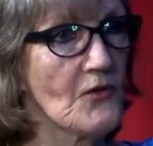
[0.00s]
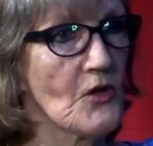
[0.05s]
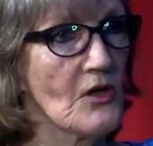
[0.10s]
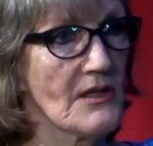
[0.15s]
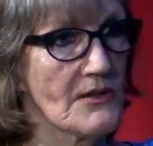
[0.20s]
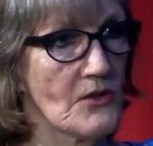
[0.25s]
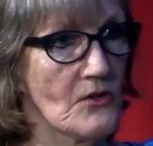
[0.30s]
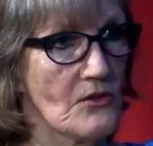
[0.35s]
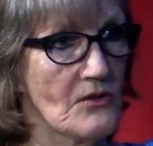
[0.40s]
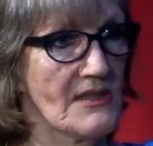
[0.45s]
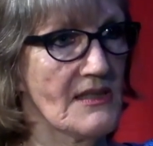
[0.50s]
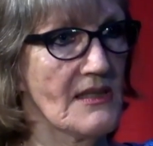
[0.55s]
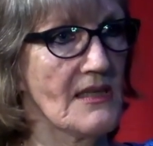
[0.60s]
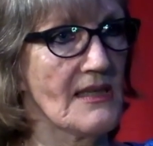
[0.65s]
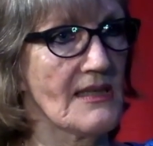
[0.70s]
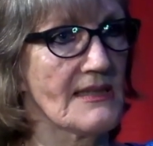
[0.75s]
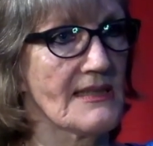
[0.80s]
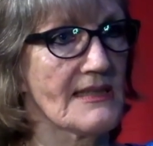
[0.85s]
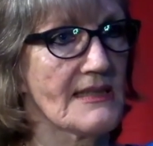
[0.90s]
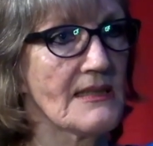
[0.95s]
provide those
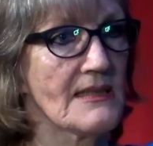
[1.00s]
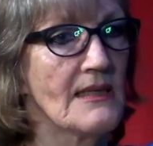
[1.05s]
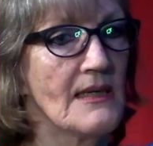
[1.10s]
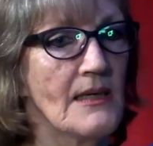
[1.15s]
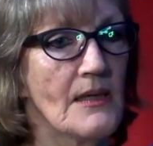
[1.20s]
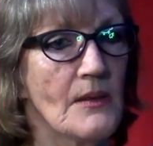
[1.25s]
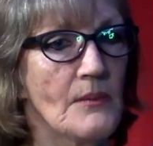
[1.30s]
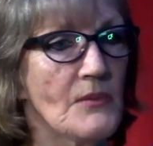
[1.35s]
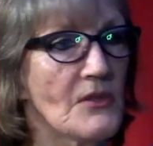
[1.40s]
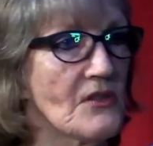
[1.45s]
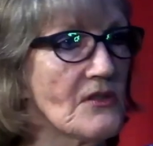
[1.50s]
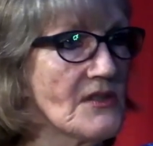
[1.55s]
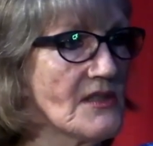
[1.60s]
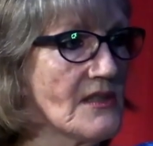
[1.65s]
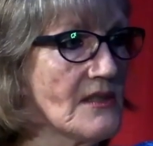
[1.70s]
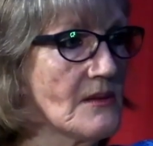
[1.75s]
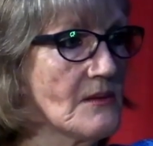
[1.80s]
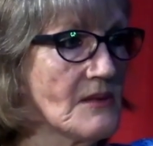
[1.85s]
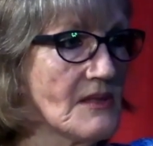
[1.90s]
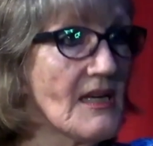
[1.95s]
things
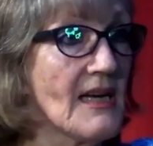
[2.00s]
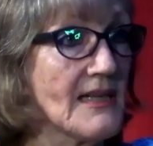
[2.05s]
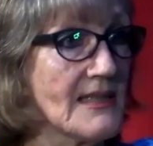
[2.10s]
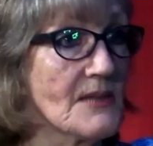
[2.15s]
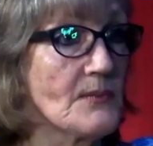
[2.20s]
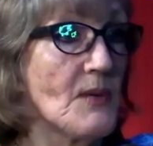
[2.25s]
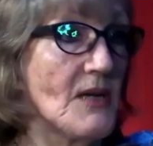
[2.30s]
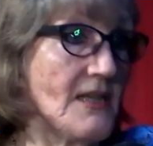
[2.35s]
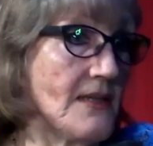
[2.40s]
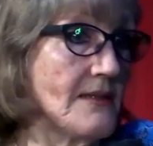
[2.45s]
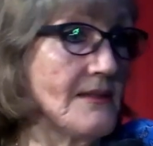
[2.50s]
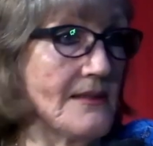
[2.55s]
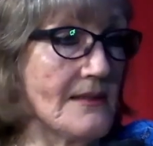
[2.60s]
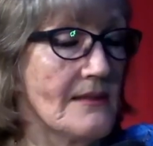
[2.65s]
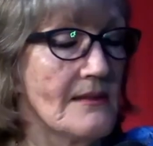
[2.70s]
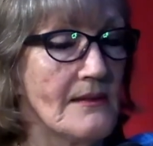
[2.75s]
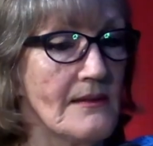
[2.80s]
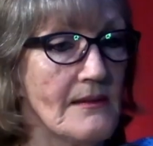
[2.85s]
because of the taxpayers,